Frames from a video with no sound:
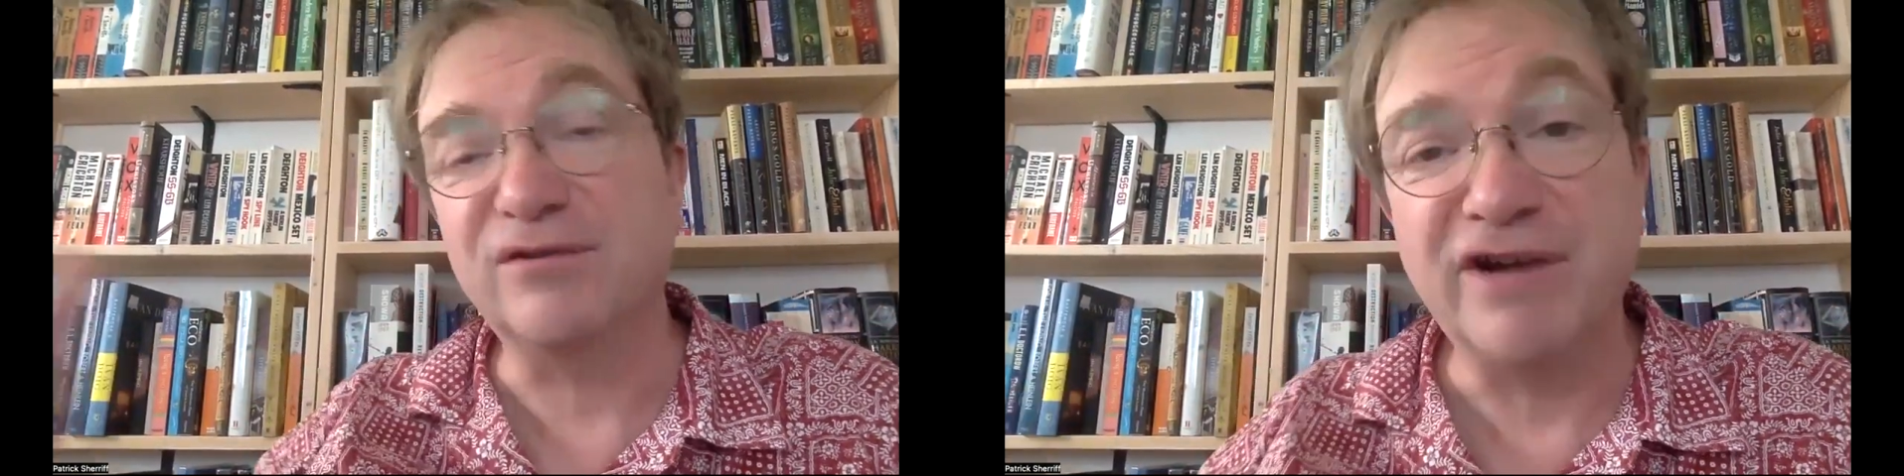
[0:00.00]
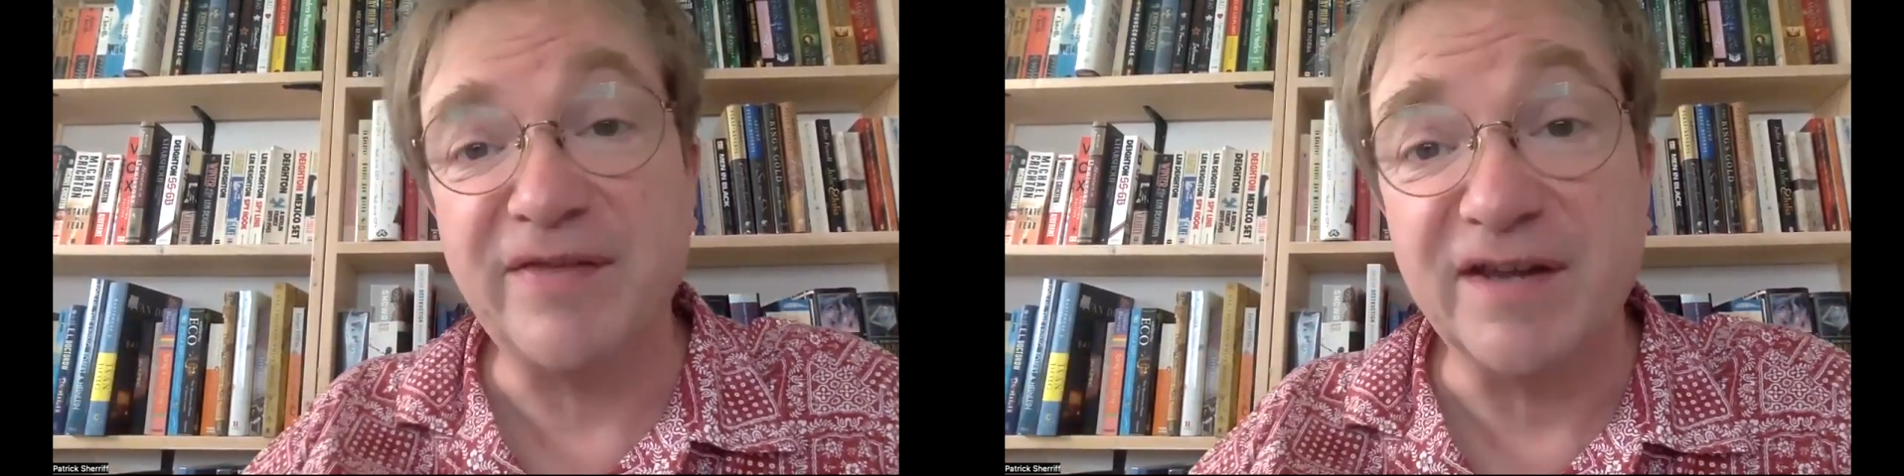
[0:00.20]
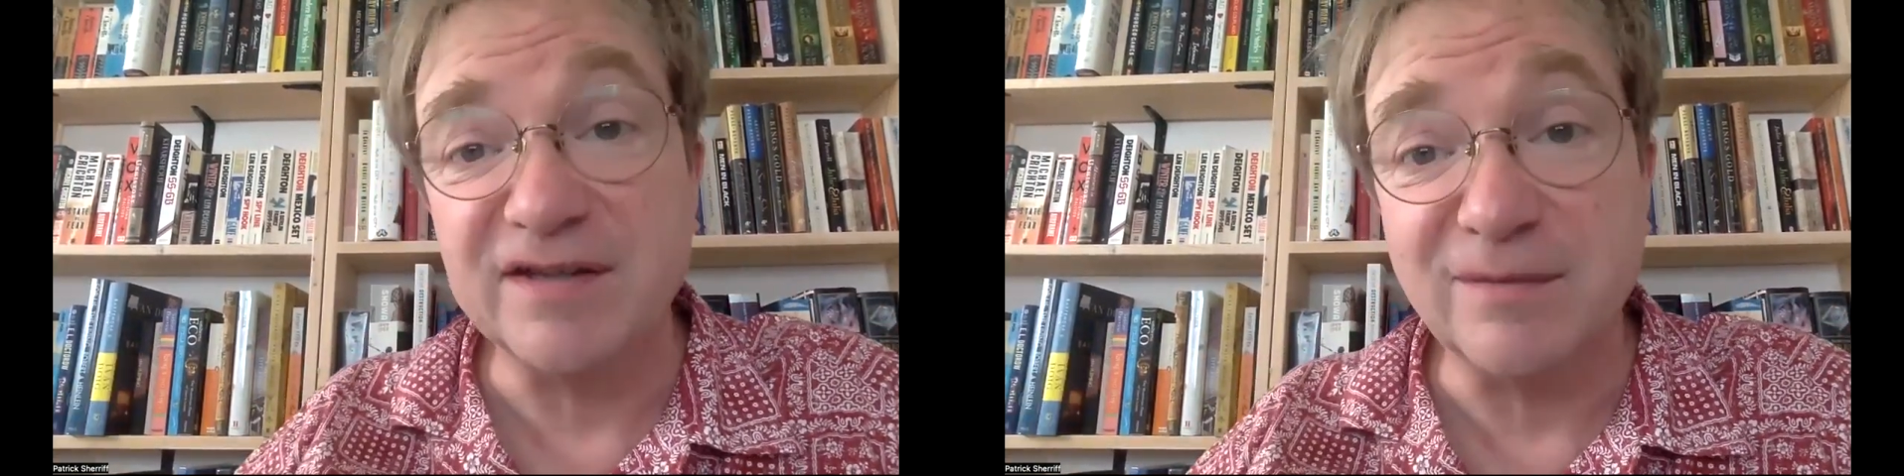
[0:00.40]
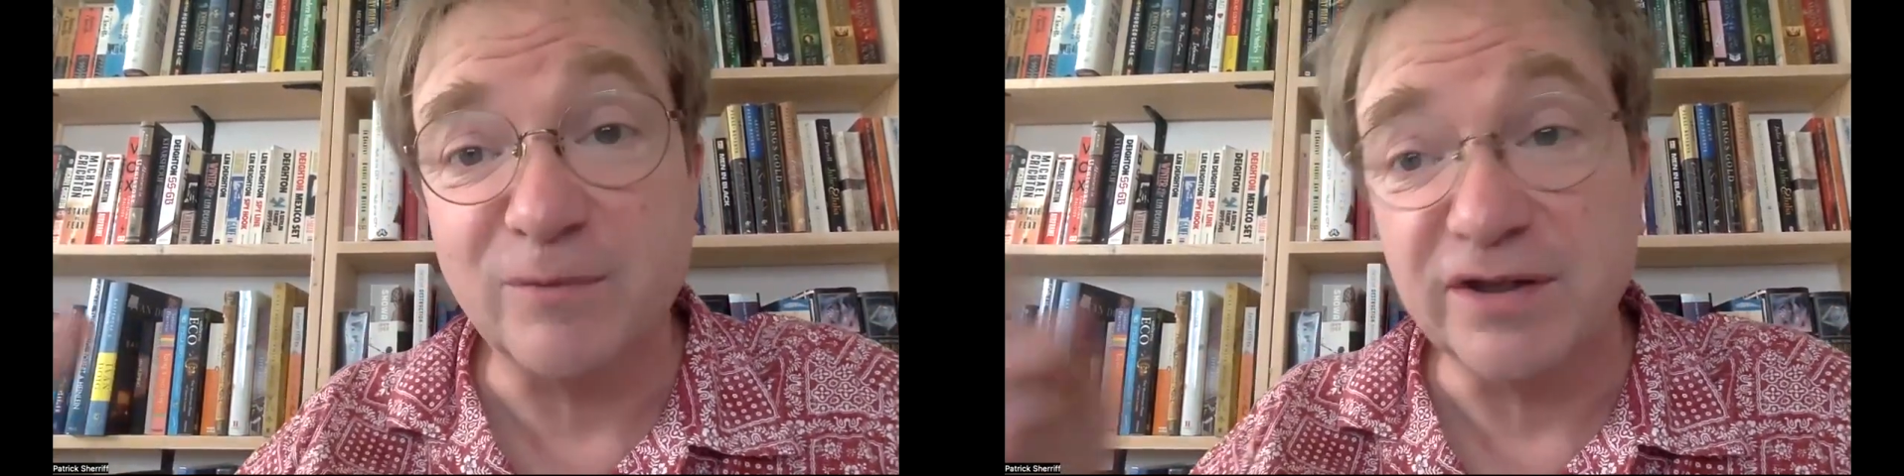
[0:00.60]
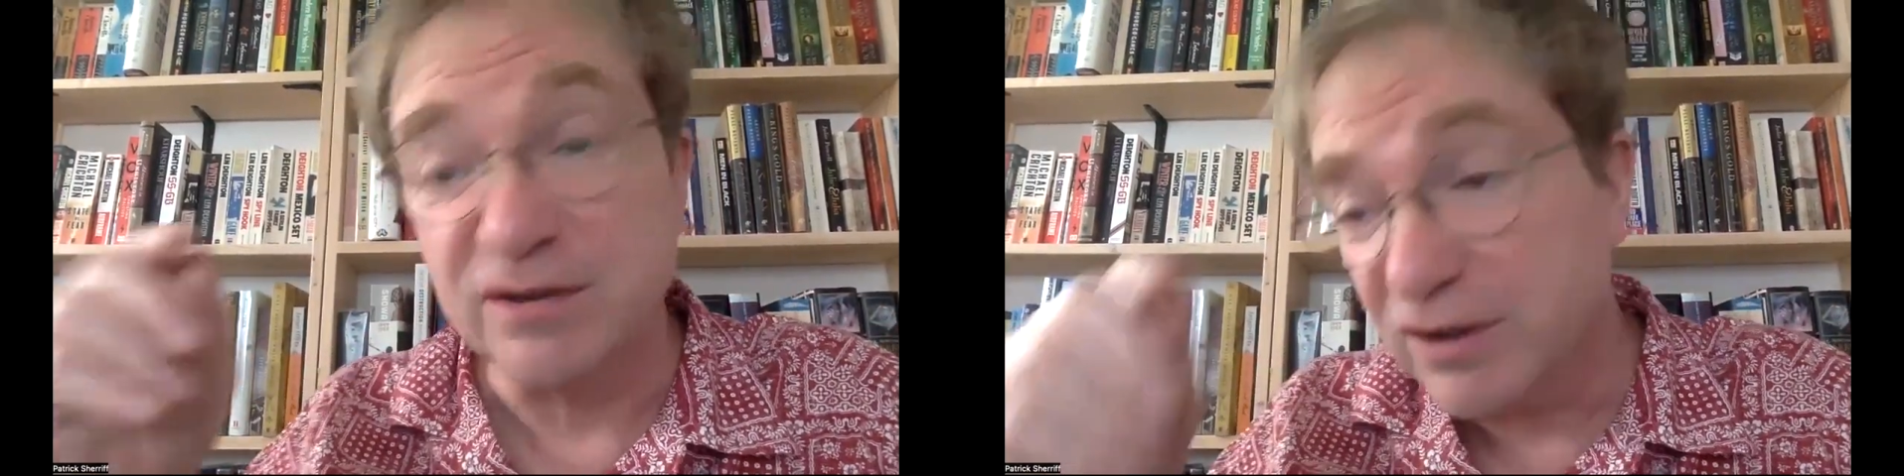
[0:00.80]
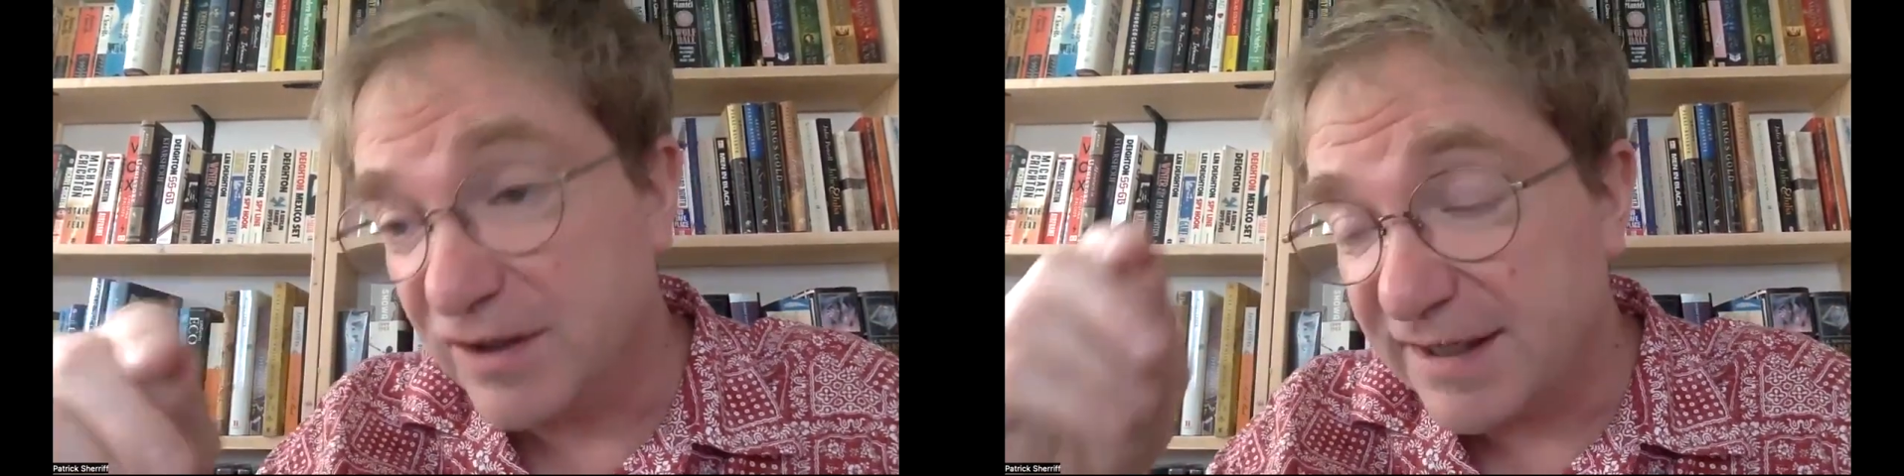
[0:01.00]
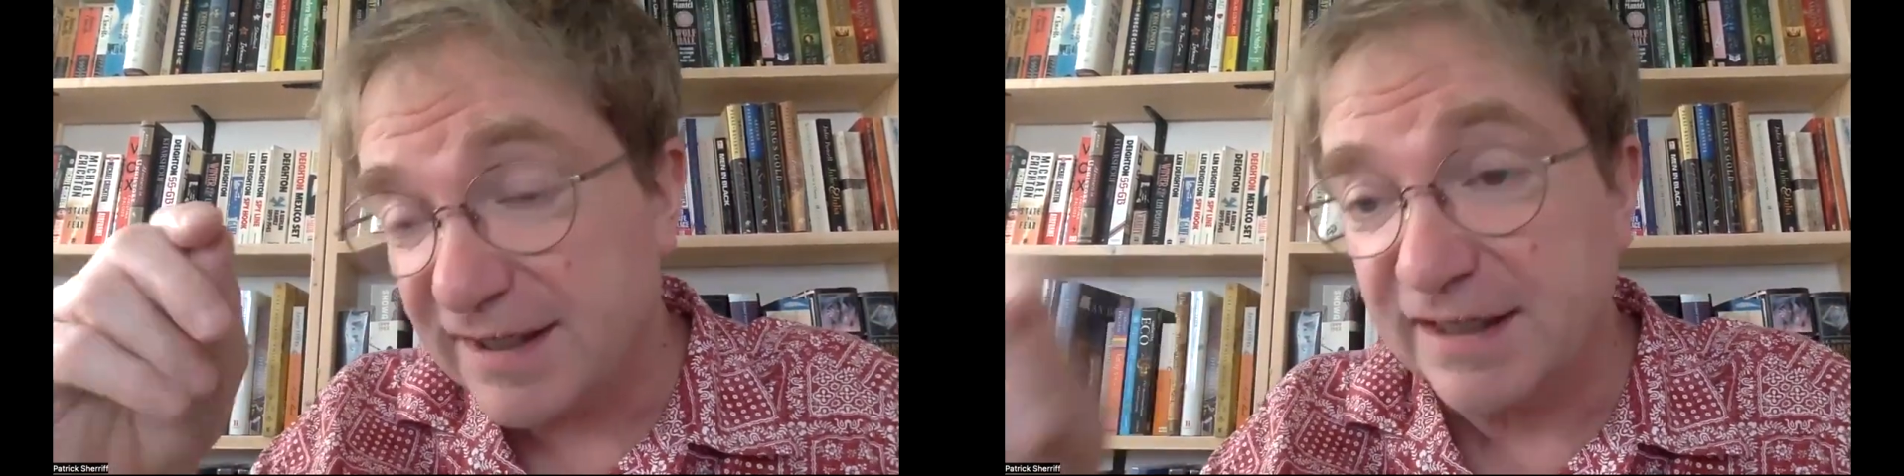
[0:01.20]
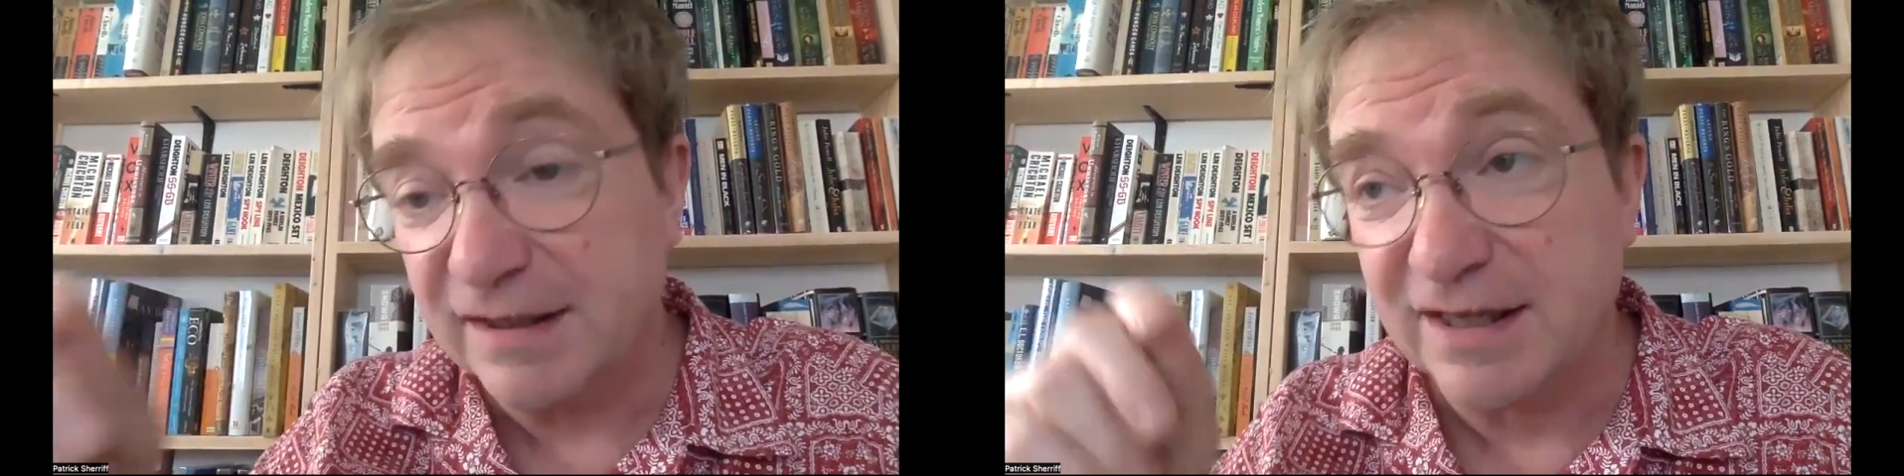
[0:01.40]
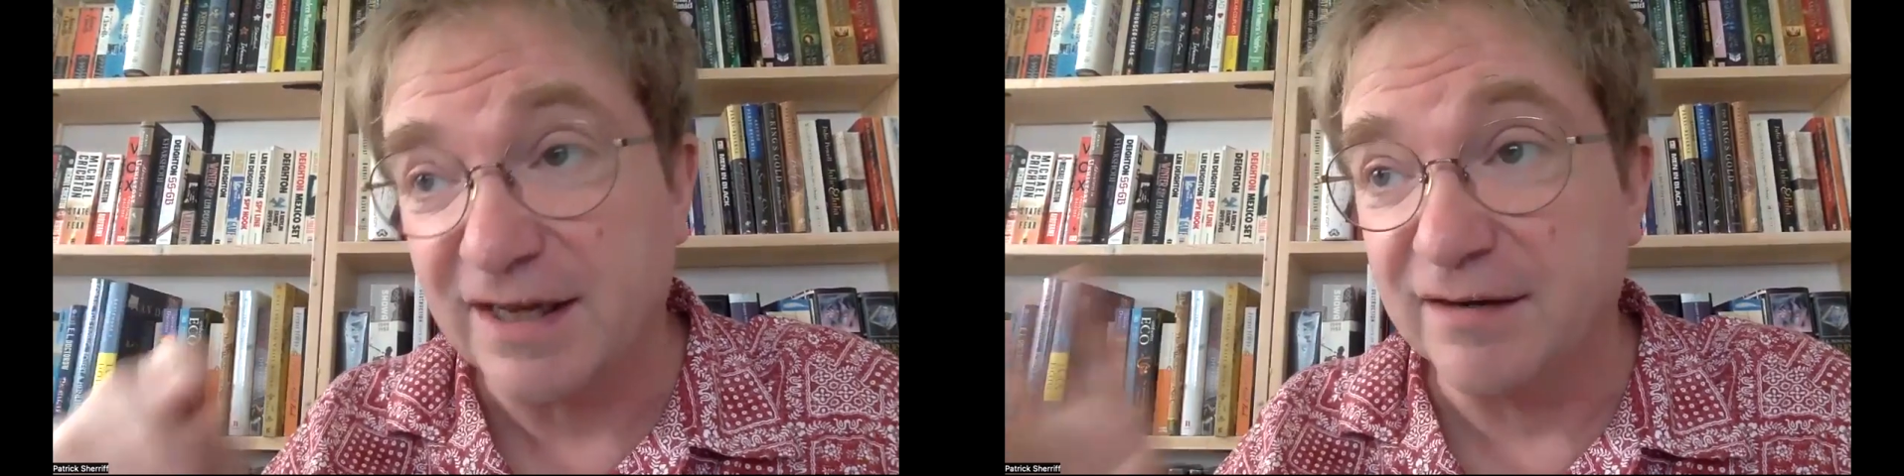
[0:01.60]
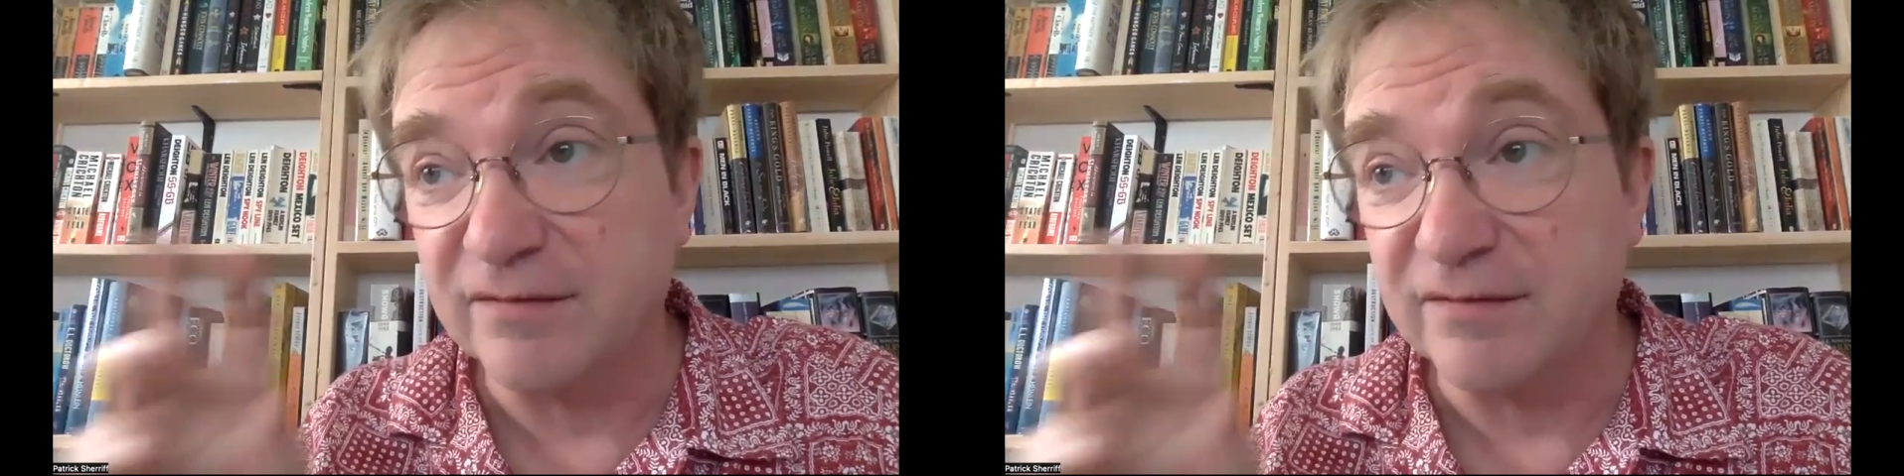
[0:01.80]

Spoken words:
you read that somewhere, you could then link that.